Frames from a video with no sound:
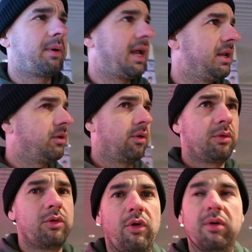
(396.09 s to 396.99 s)
we're heading to
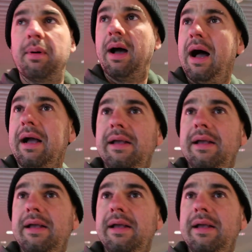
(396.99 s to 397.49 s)
Odori Park